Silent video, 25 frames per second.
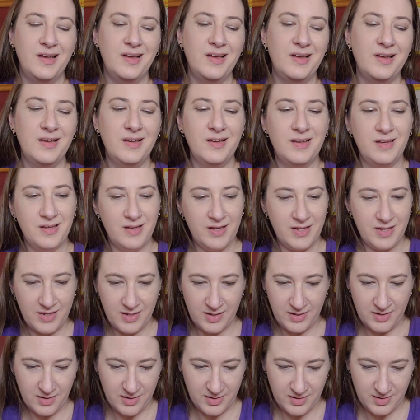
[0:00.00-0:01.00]

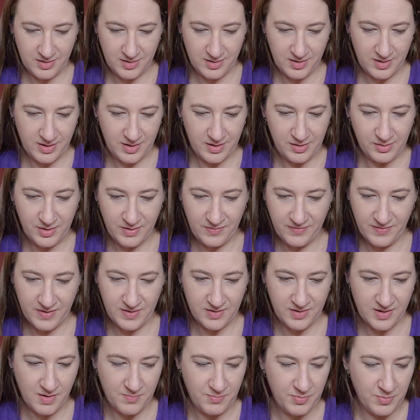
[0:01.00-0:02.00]
I only found
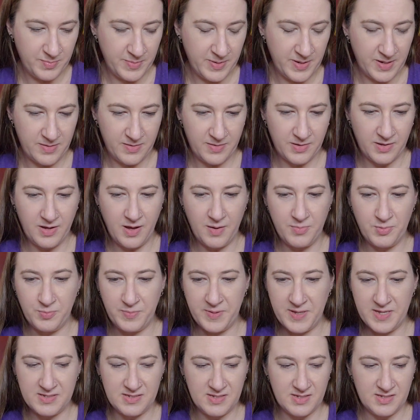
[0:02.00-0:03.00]
a couple
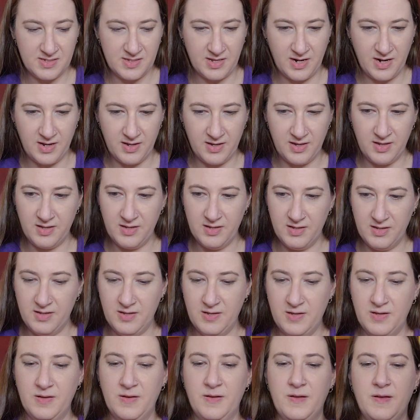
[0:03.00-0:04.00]
pieces that I
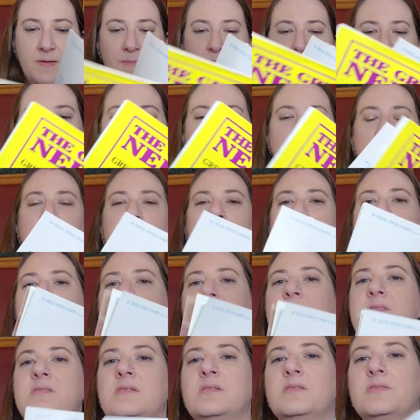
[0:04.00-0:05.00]
would
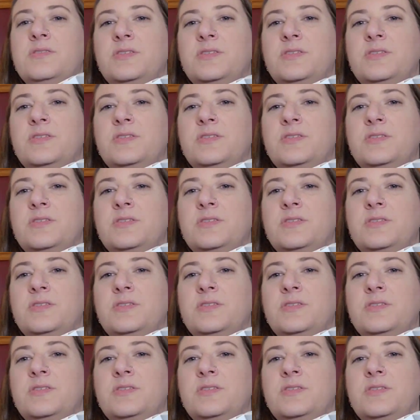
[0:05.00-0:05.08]
consider